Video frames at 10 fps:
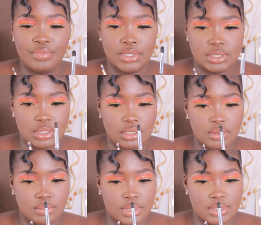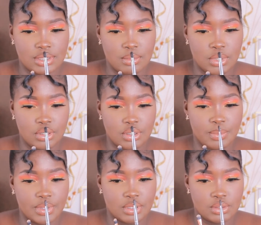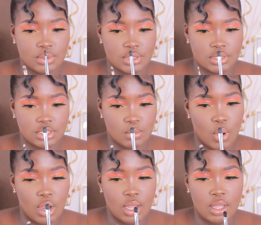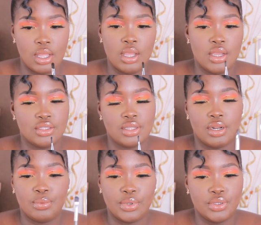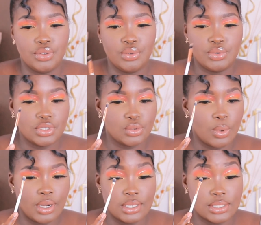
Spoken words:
see, they're similar but this one is smaller, so that when you just want to